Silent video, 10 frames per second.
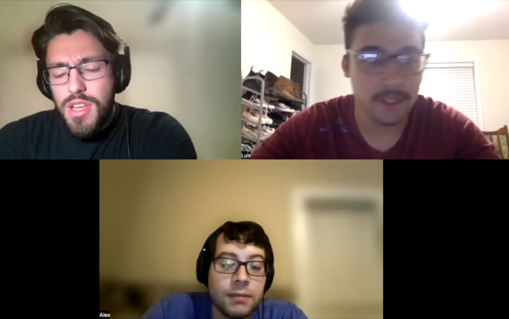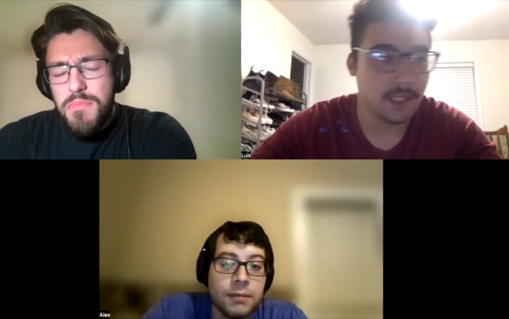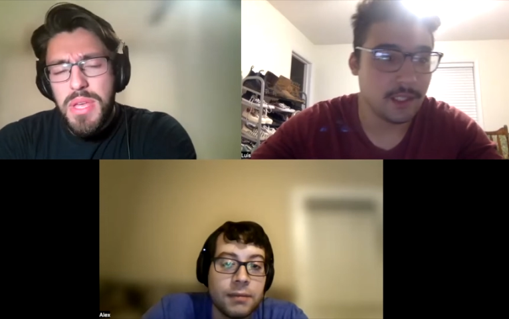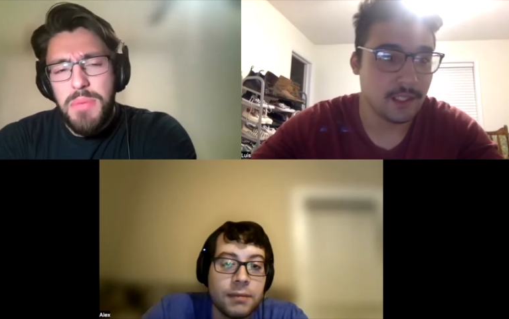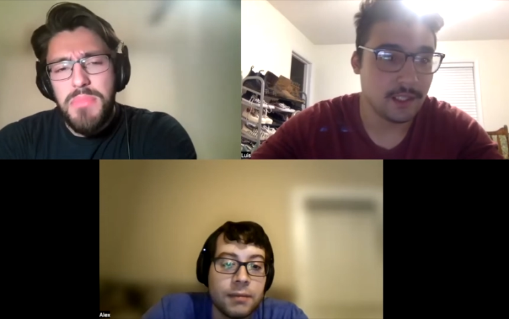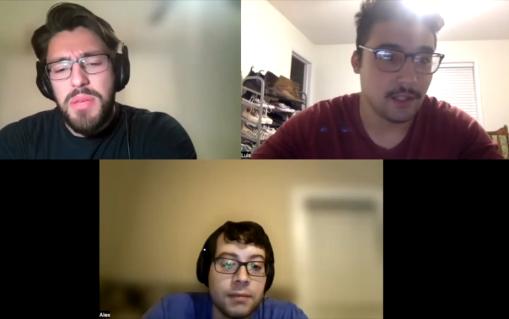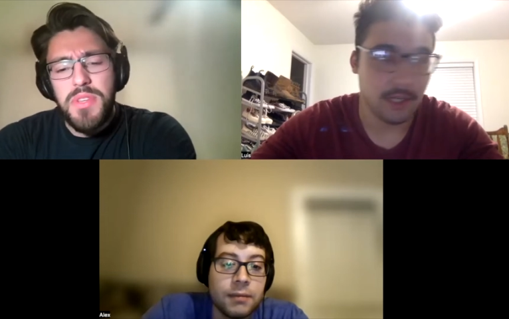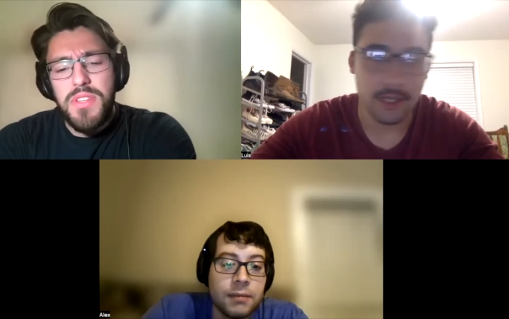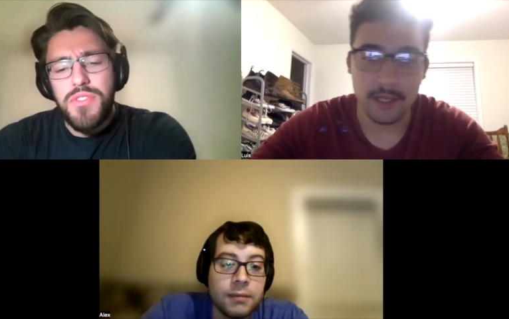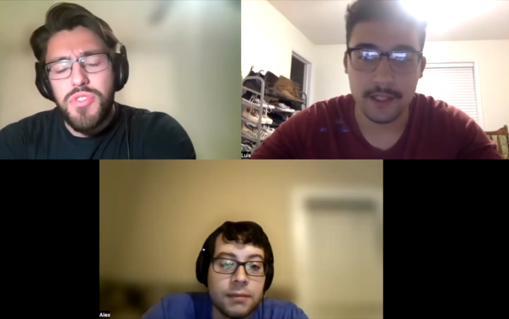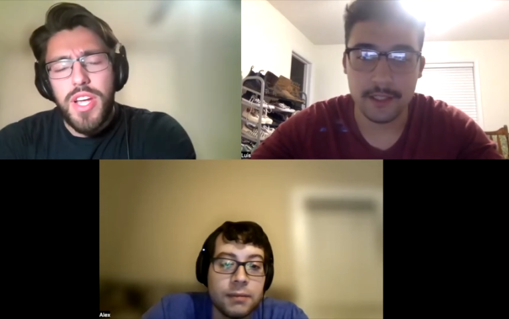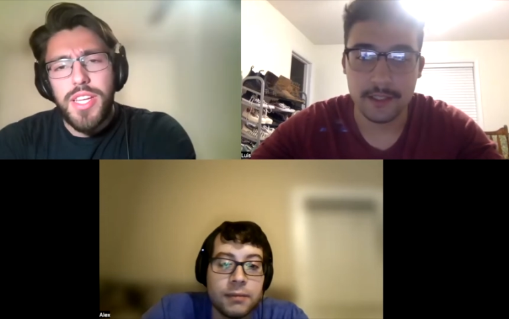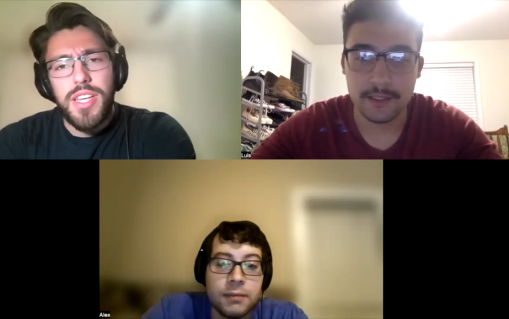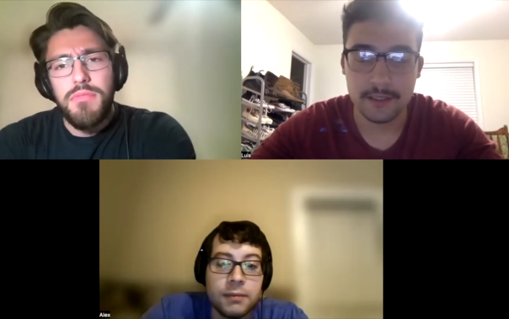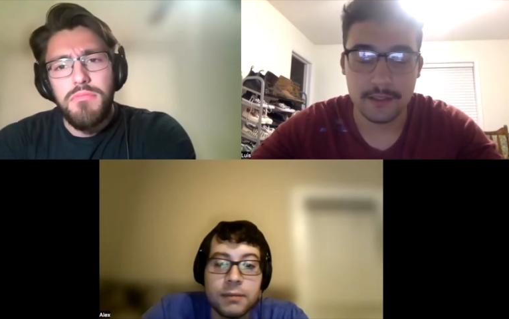Speaker 1: Maybe, maybe uh, try
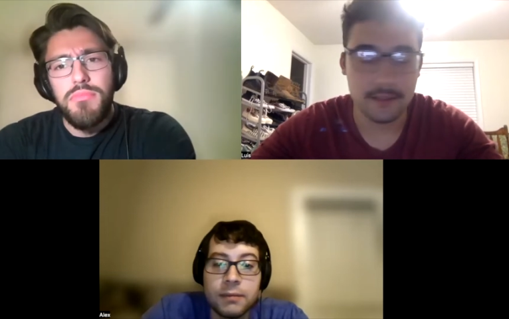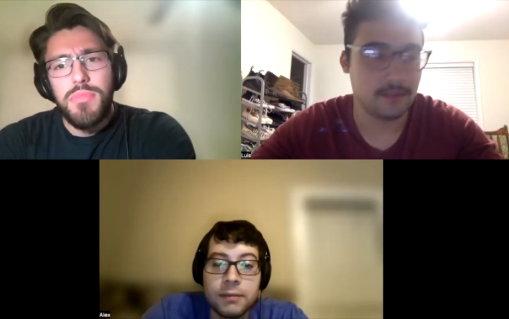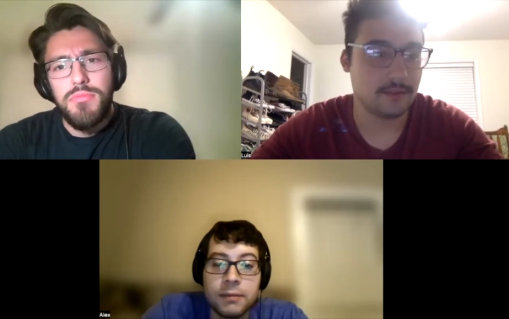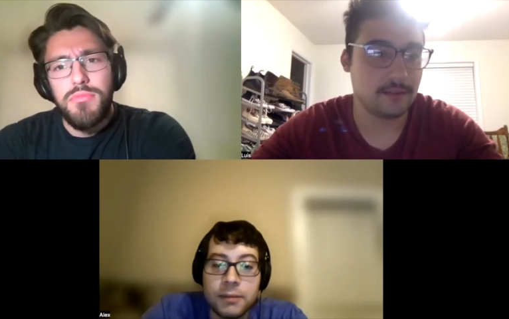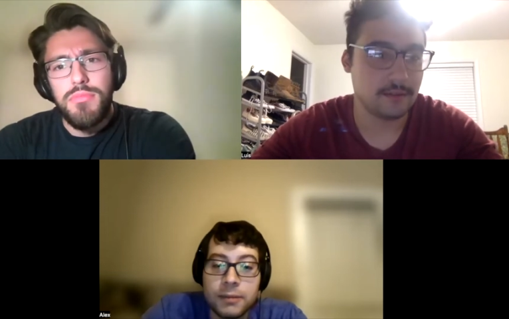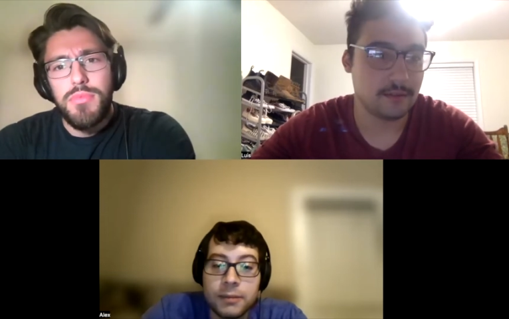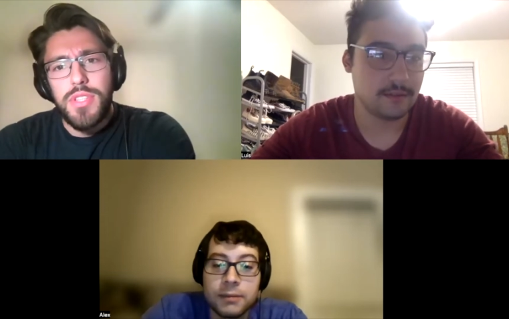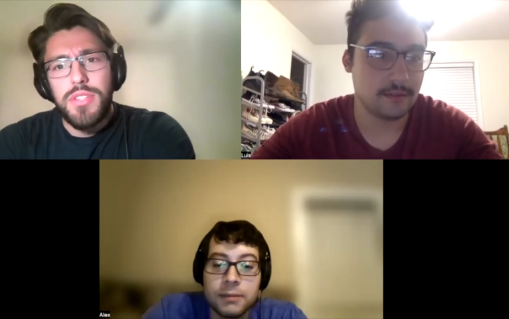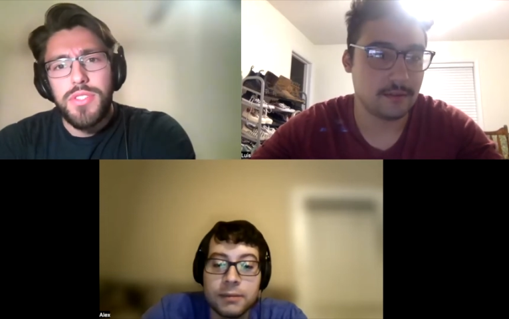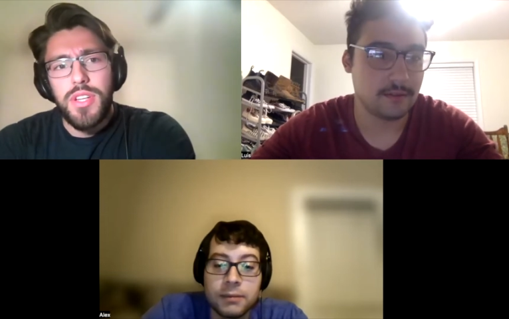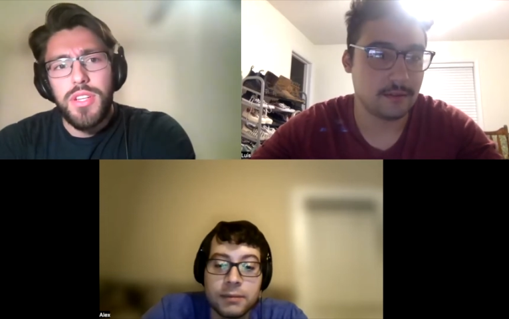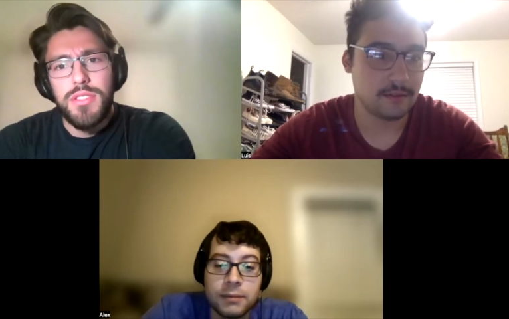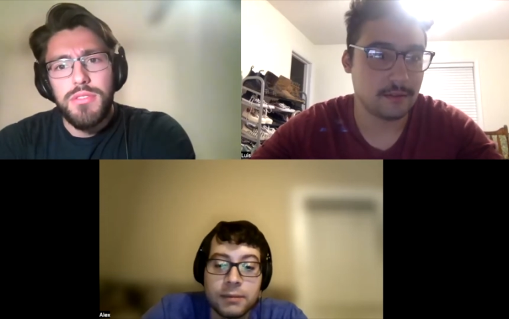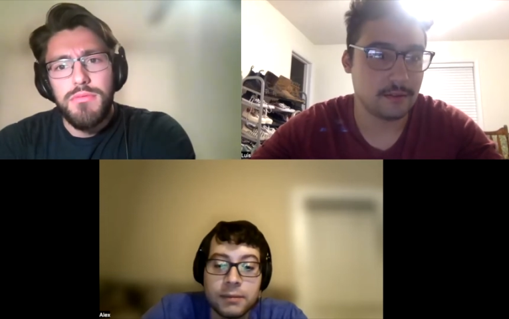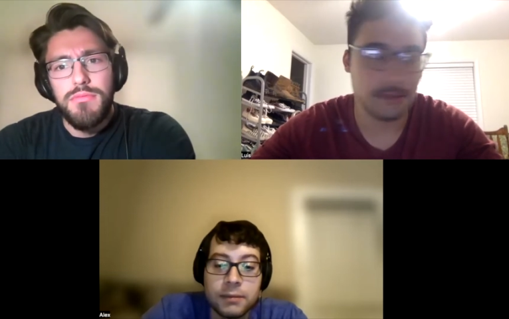again without
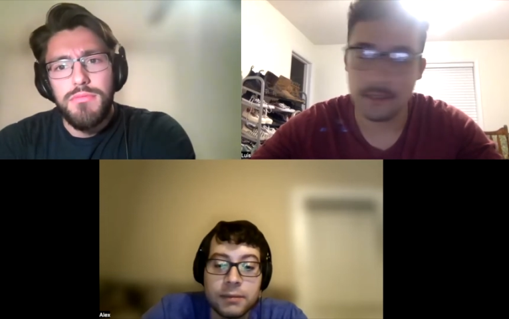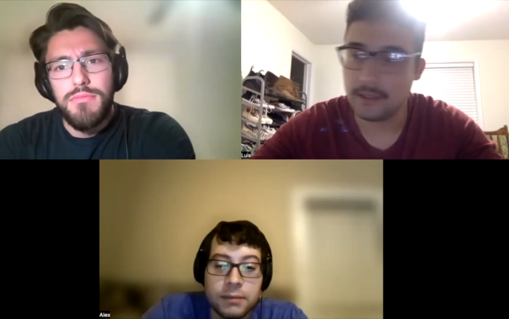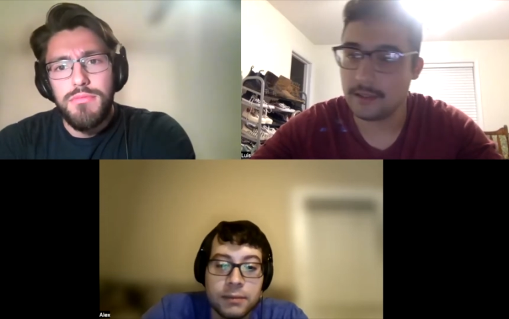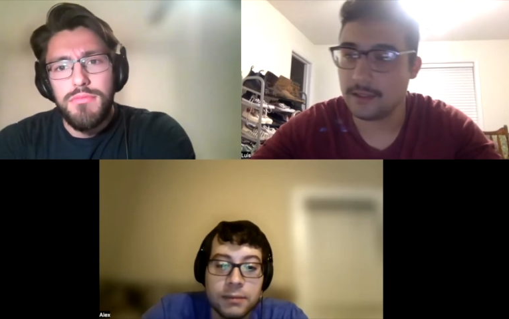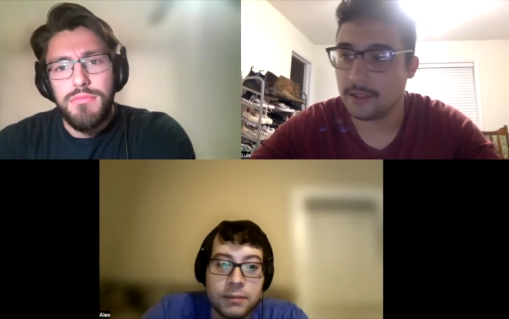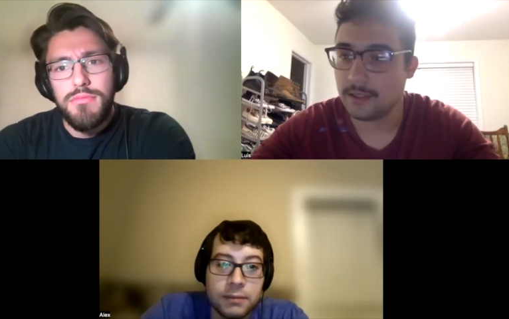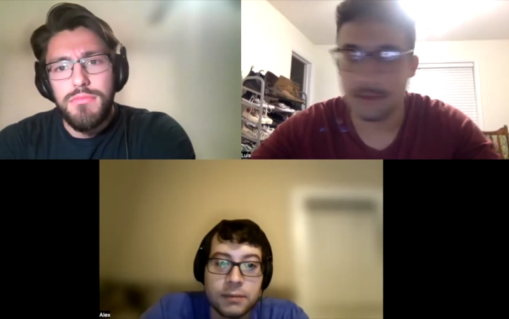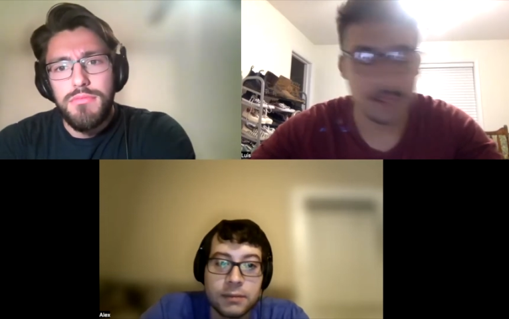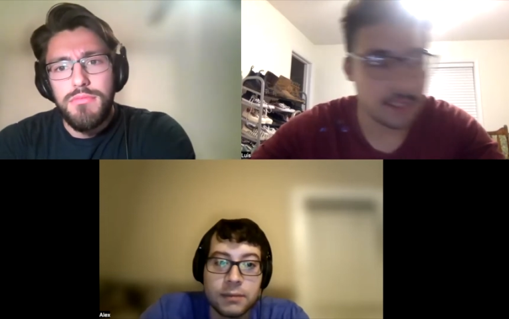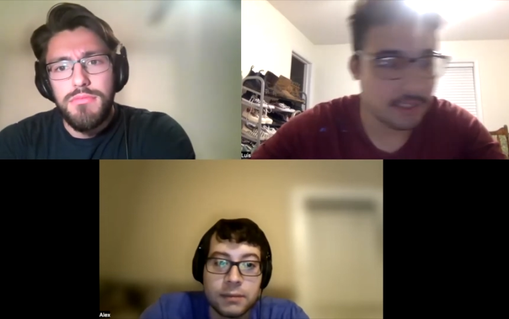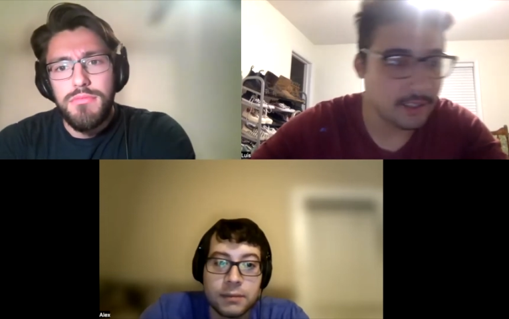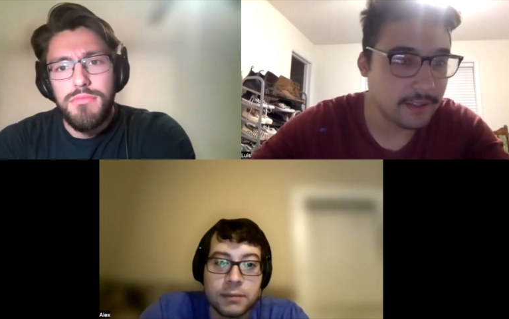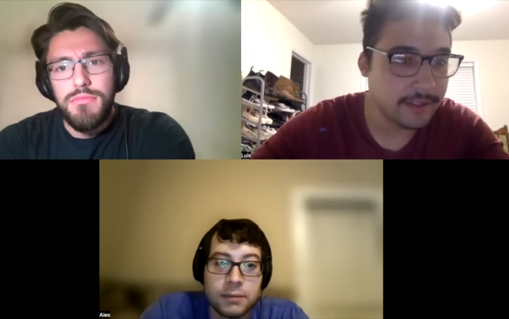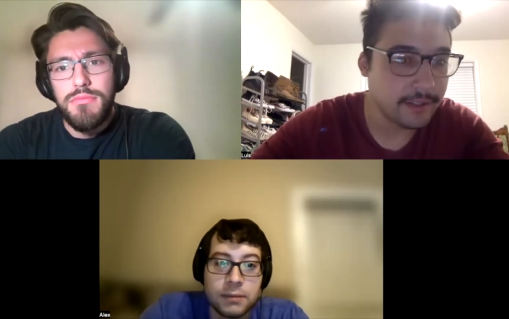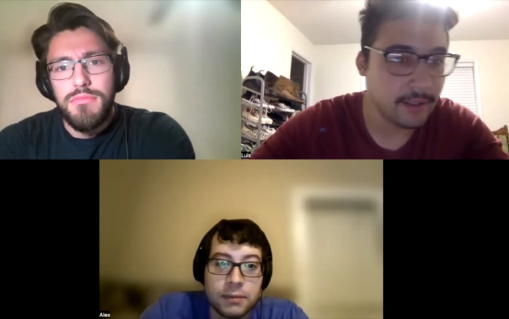stuttering.
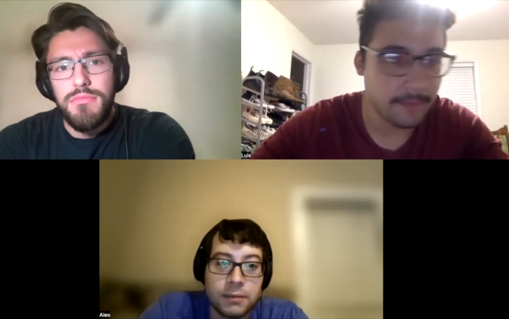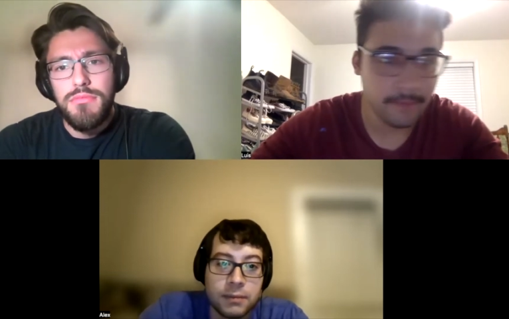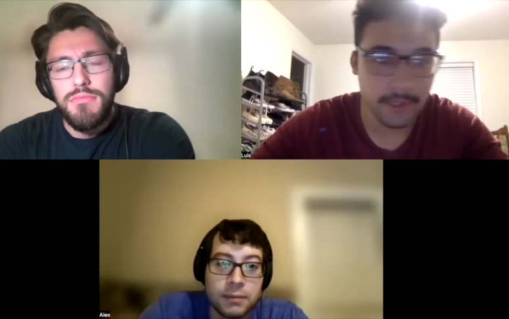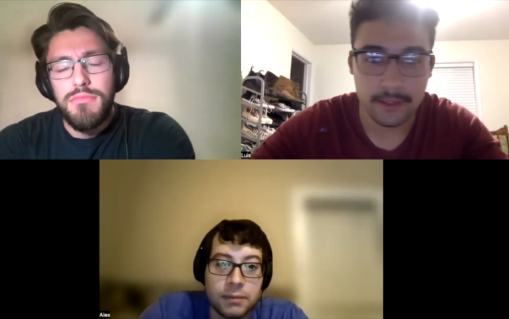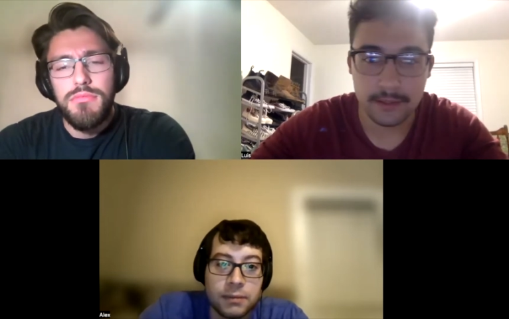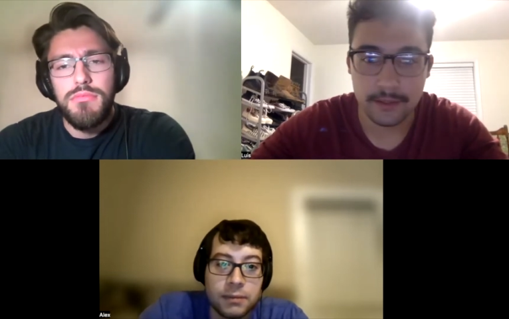
Speaker 2: Uh, yeah